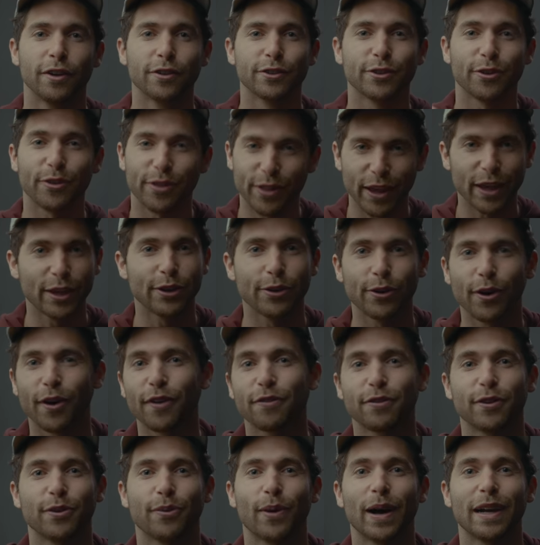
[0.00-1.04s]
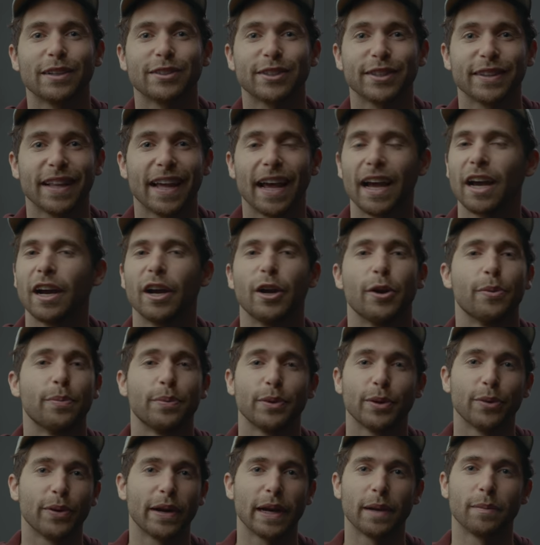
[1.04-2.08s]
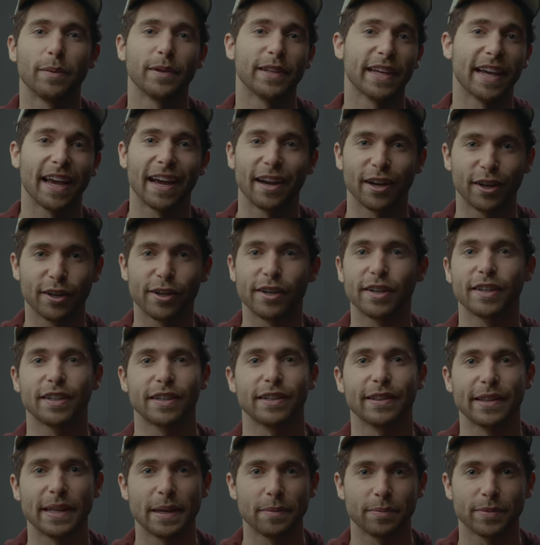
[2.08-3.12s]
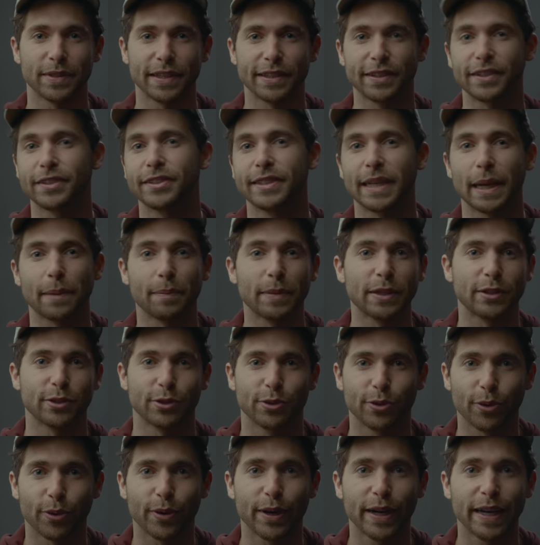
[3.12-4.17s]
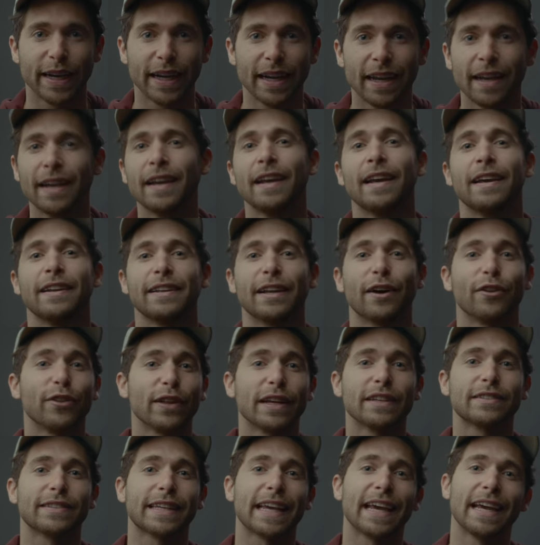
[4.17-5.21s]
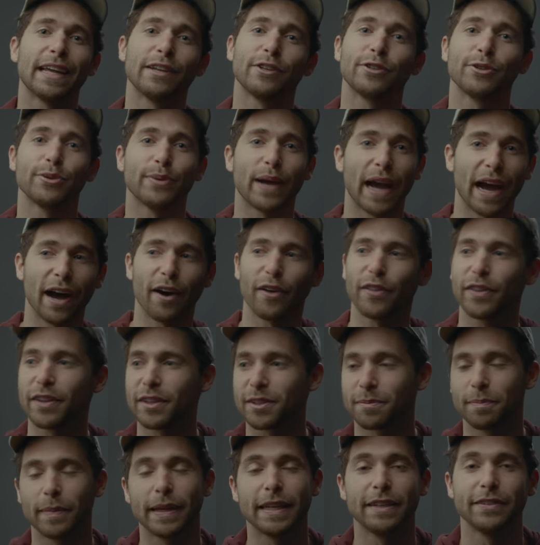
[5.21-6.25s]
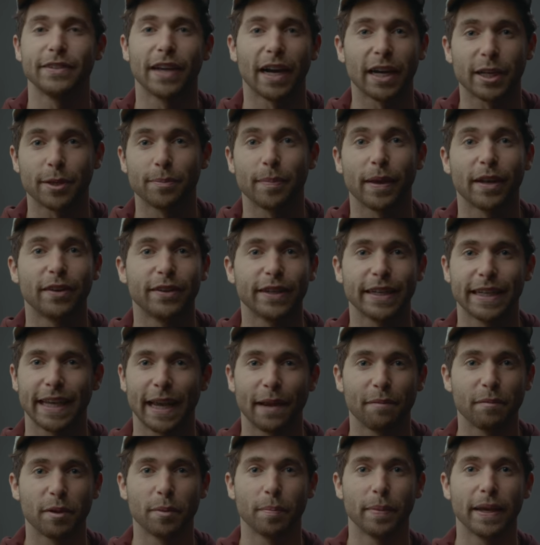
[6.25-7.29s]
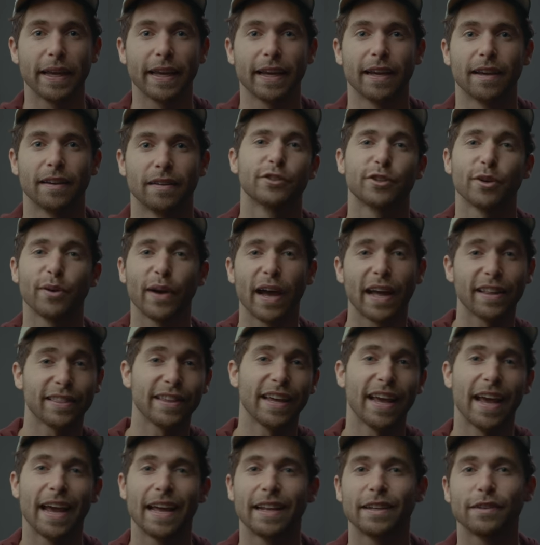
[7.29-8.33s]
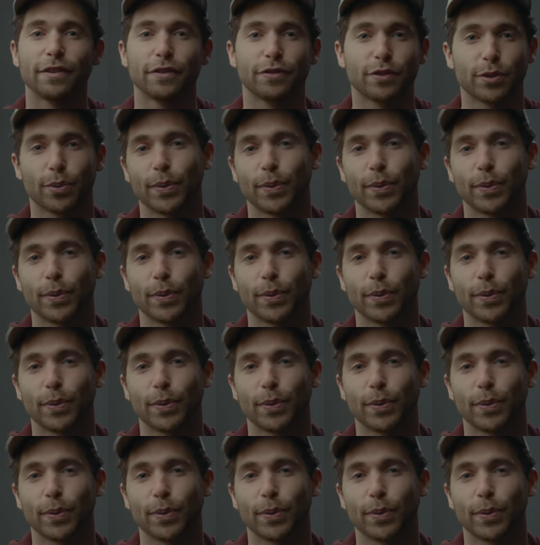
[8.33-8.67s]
So thank you all for watching that. I hope you were able to get a good glimpse into Jamie's story. Now let's get into how this mini documentary came to be. So at the end of